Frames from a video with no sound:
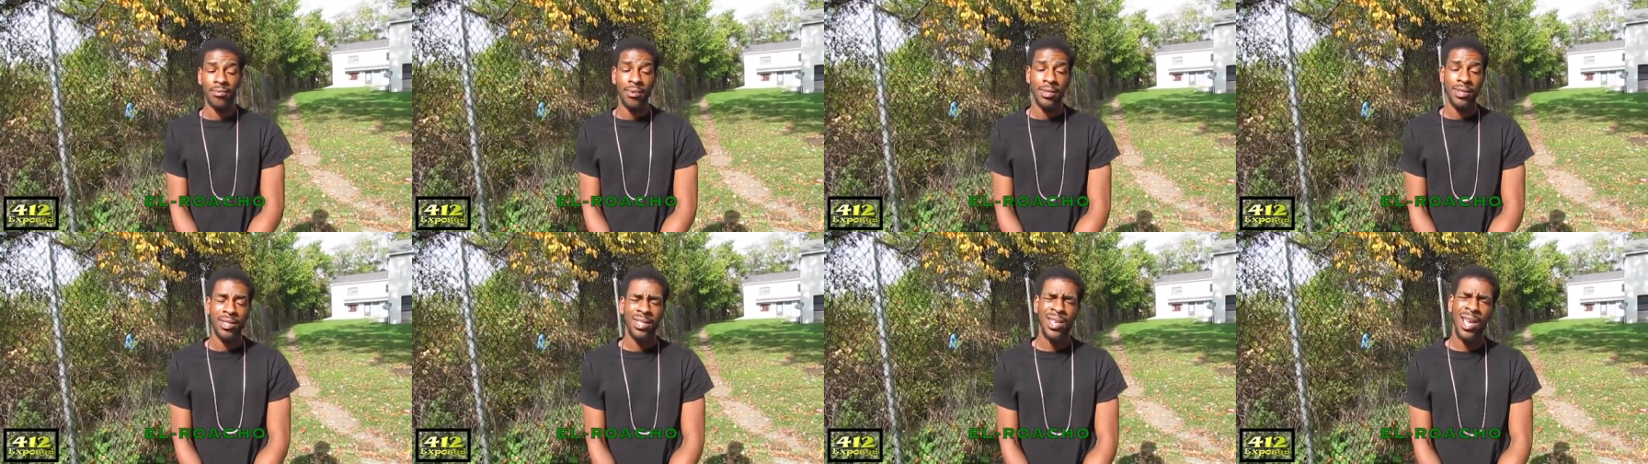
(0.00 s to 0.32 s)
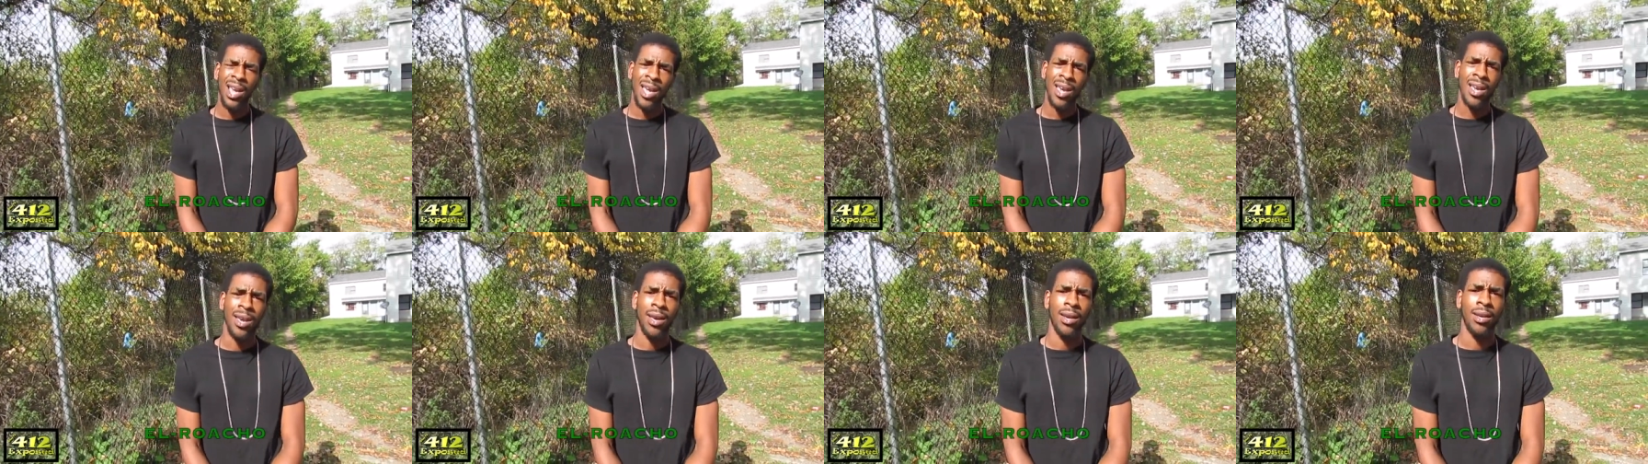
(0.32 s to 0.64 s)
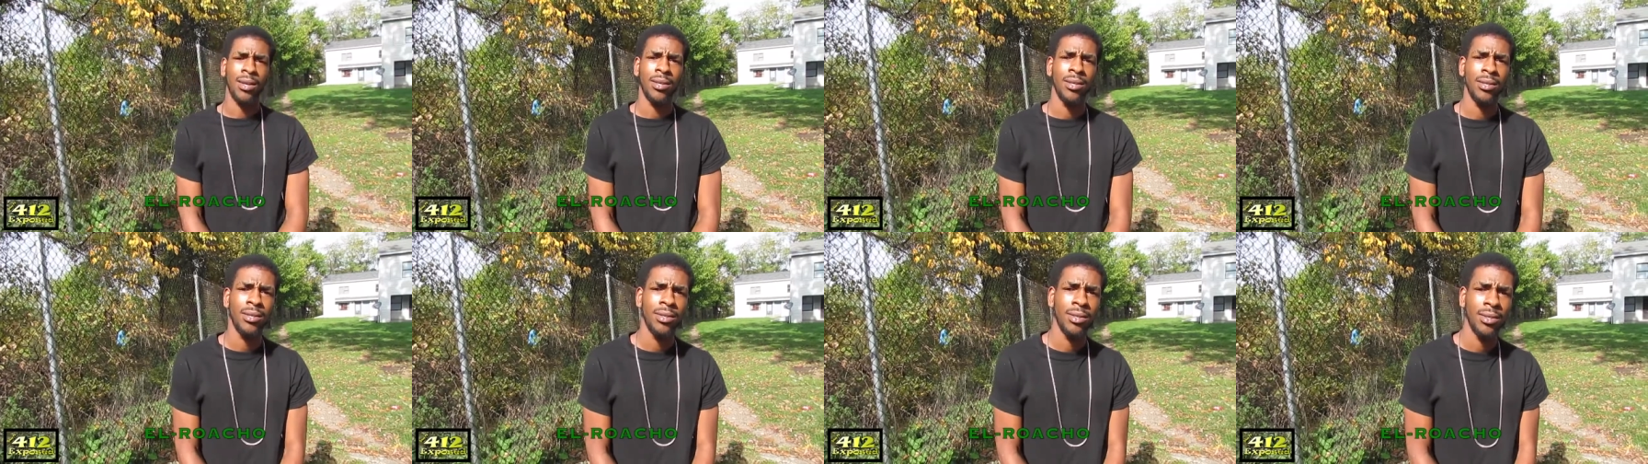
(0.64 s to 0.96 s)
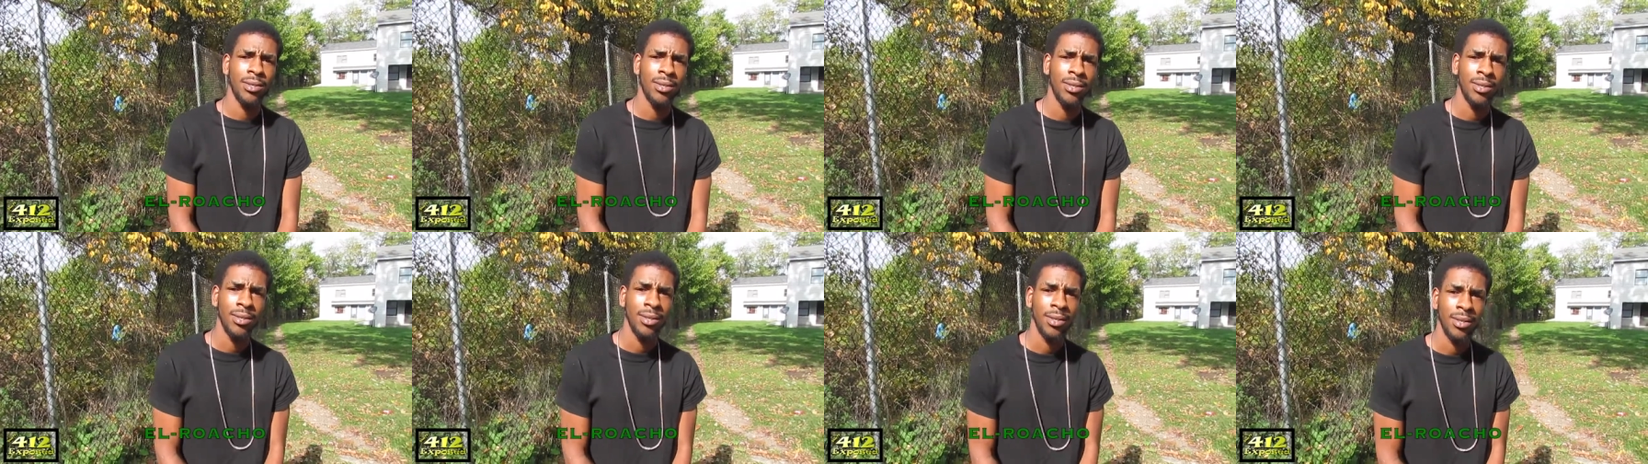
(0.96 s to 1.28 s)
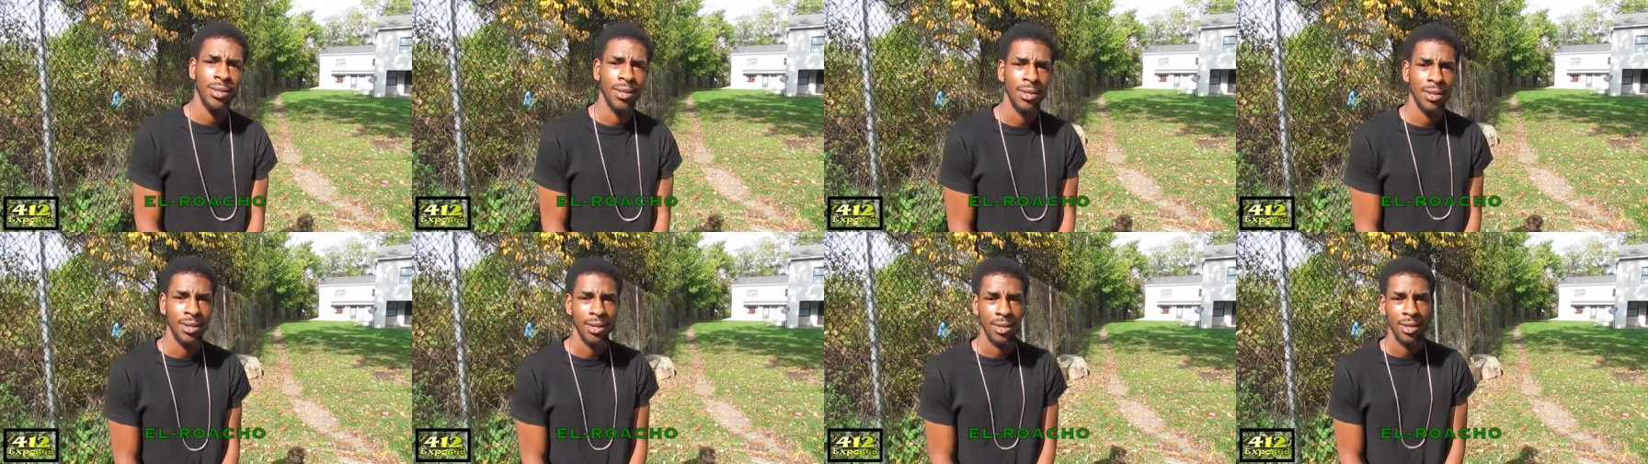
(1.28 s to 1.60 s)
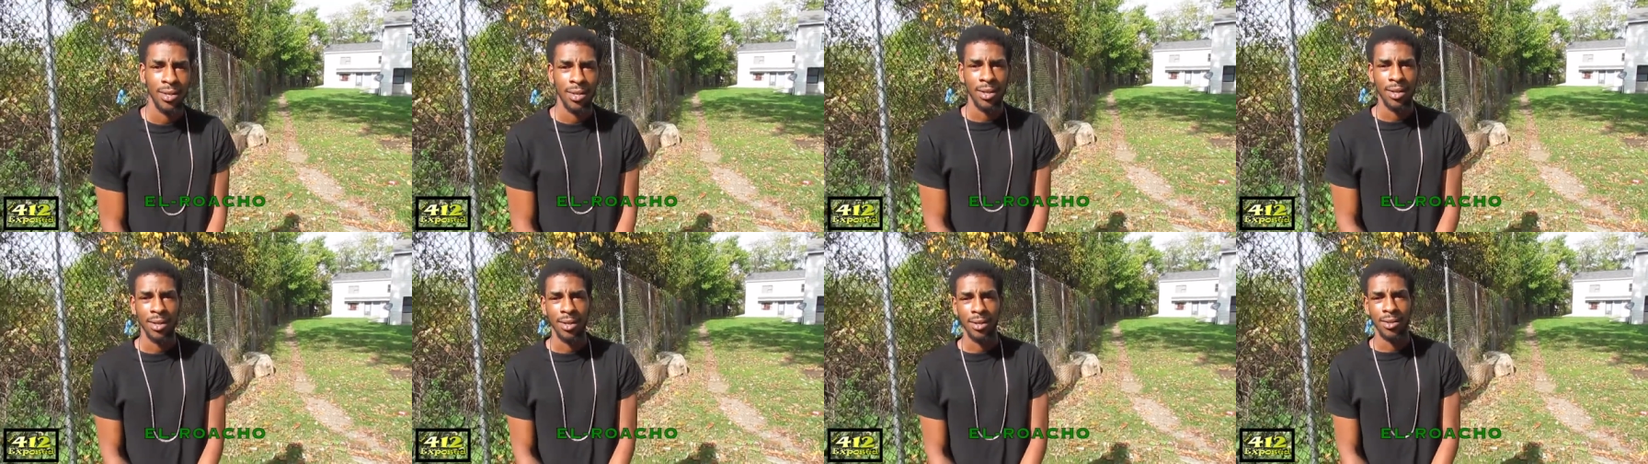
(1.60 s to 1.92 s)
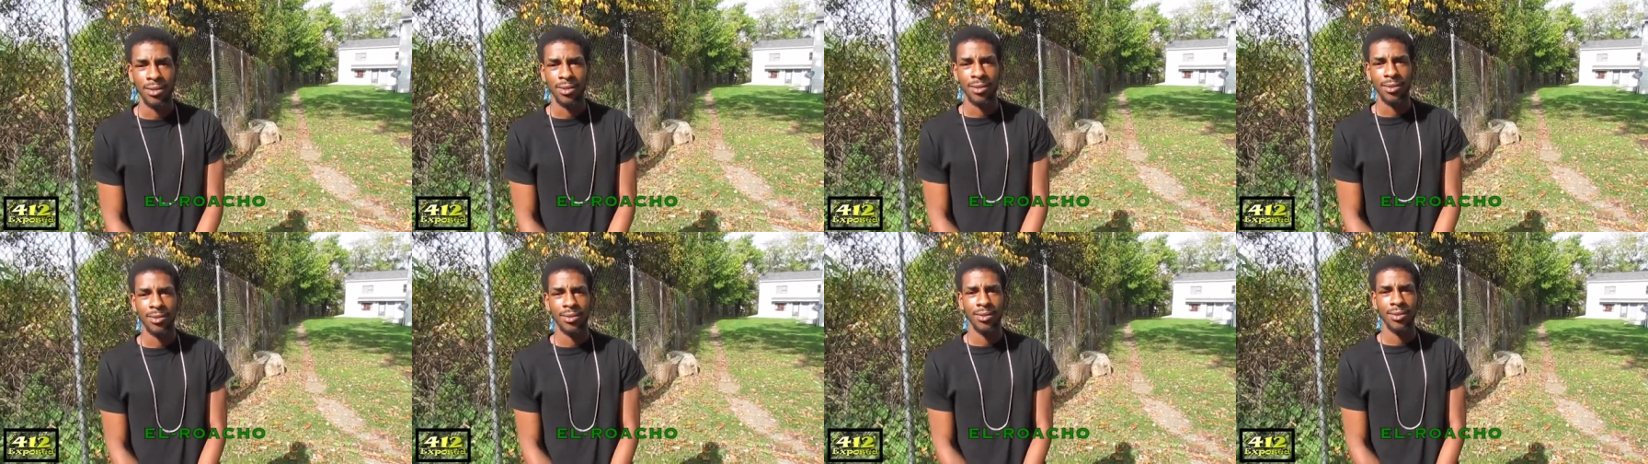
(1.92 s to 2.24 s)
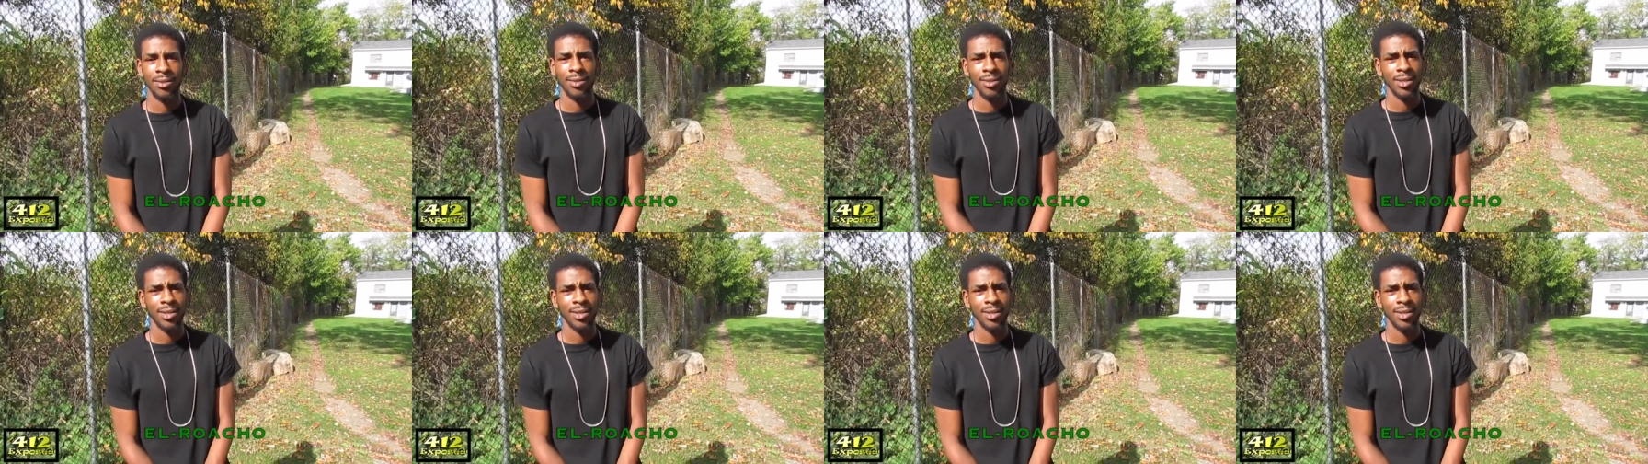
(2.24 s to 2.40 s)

Yeah. You be up on the no chill shit?